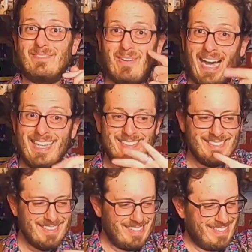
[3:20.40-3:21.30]

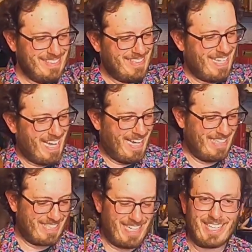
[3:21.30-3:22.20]
smile.
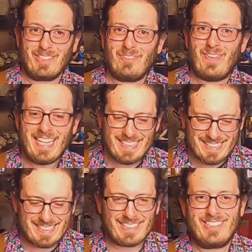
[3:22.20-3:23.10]
Uh, shake your
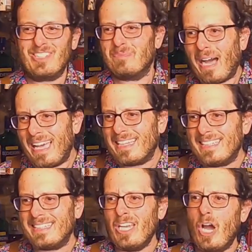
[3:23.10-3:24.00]
face. Are you
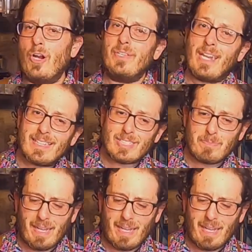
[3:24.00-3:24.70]
smiling? Are you not